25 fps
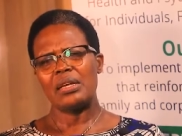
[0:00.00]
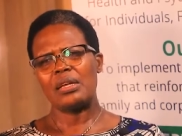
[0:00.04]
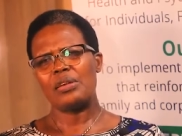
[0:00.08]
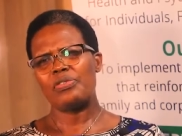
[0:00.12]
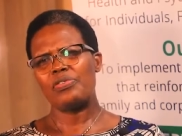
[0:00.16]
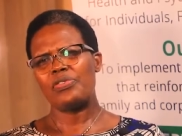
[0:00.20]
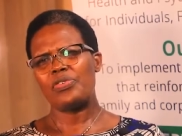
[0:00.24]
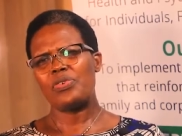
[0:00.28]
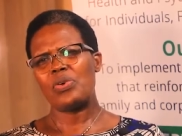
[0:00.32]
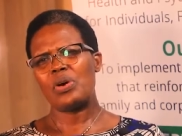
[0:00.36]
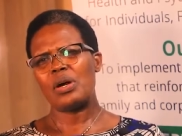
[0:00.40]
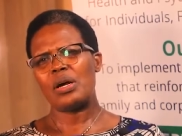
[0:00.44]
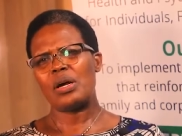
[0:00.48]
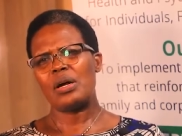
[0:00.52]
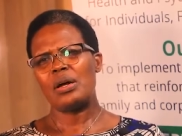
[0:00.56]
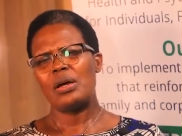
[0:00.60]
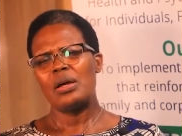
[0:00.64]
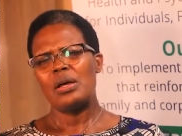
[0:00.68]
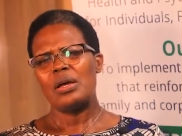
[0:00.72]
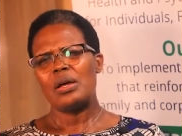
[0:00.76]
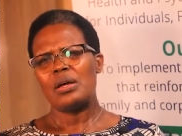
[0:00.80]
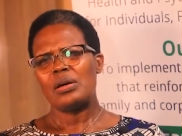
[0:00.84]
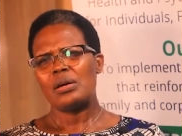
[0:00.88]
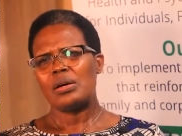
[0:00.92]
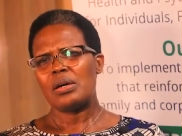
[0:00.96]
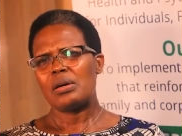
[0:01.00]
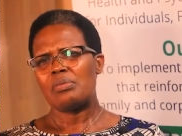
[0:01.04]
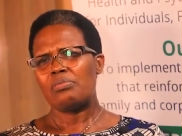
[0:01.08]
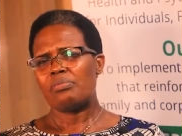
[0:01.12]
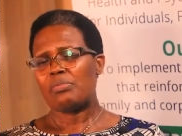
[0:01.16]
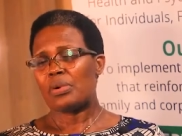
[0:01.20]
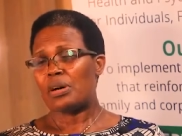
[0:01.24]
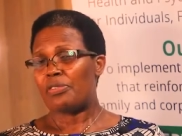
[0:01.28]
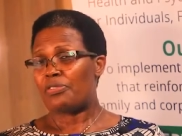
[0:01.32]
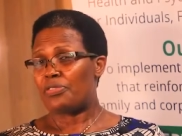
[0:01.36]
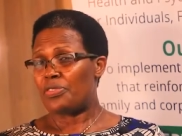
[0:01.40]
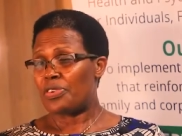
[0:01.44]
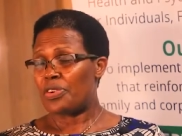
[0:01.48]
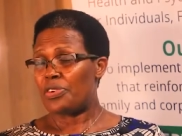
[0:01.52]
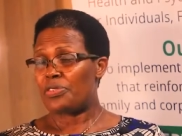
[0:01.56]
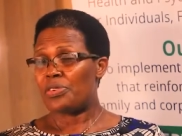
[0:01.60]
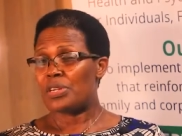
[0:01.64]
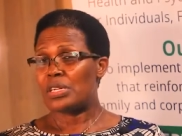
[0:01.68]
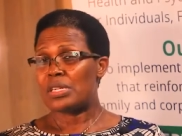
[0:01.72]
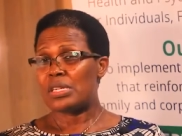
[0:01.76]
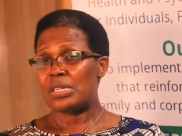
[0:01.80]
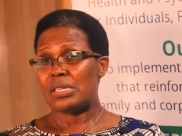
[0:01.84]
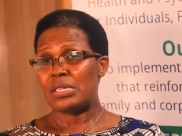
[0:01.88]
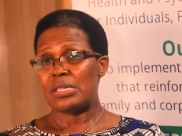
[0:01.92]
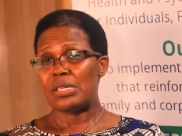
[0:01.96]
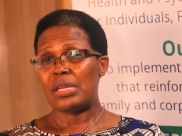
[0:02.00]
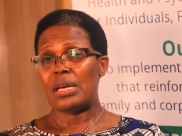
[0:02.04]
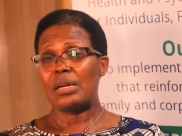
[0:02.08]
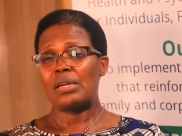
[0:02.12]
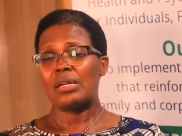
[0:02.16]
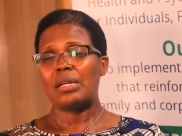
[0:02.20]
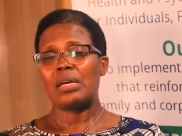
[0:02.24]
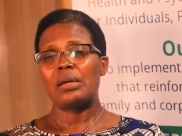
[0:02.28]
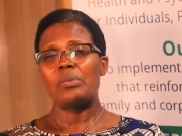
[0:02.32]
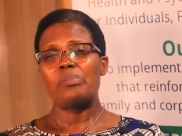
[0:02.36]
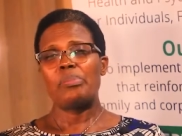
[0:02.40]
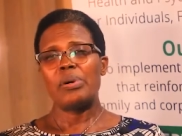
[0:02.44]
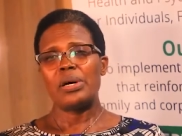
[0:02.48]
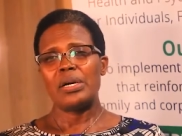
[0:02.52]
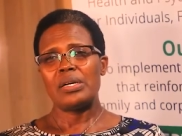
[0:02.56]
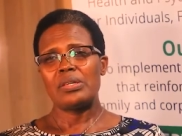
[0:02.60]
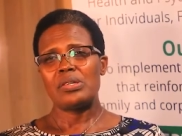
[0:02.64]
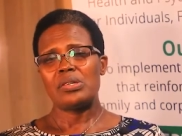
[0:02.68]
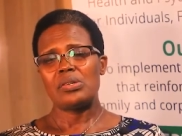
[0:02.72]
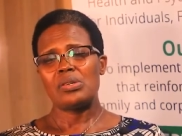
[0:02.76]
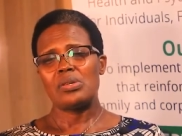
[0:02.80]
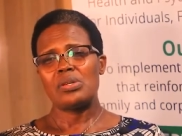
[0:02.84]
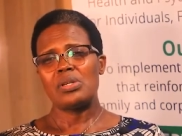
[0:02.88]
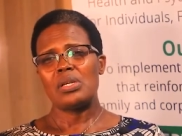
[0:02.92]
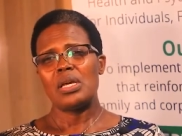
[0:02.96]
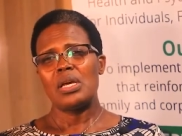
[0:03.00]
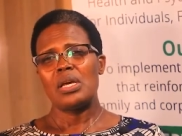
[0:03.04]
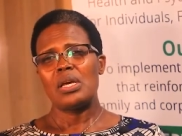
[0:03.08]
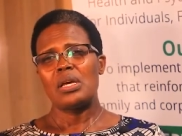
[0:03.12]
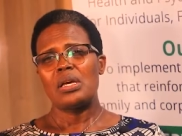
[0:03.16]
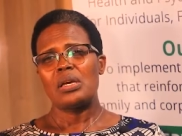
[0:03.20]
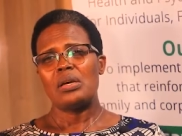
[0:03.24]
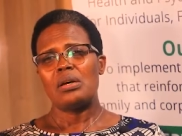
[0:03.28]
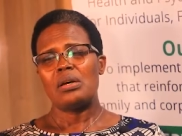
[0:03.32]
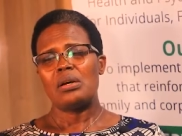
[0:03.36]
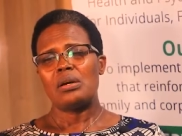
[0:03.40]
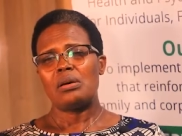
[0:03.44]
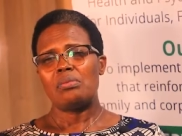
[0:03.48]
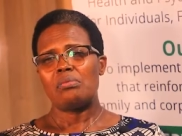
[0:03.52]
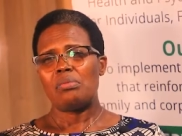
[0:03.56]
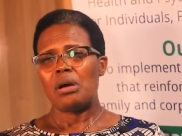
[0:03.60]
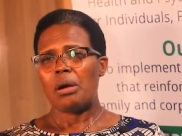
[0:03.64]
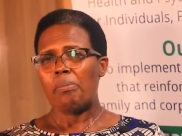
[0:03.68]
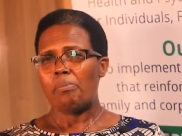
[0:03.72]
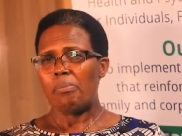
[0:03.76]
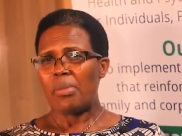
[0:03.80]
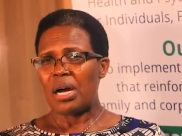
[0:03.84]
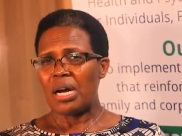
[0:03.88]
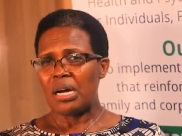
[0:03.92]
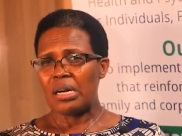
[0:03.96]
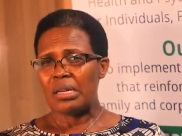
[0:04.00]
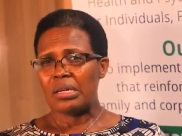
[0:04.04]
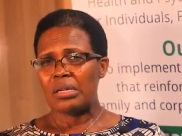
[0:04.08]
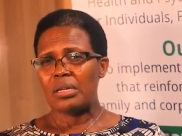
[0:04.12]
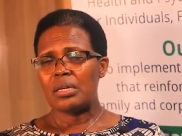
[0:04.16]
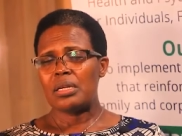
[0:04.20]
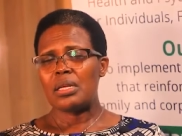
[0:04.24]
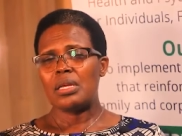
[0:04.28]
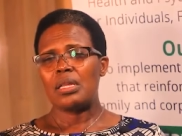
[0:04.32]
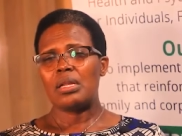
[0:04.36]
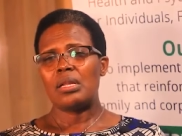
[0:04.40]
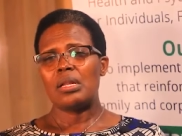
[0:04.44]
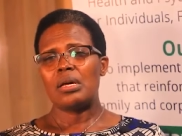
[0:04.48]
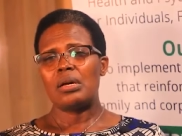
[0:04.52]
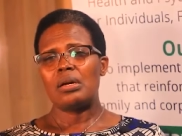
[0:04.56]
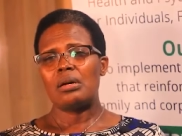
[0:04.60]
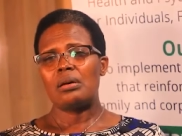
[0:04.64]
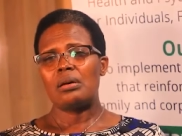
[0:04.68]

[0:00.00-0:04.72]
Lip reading: If you are a very discerning person, a man in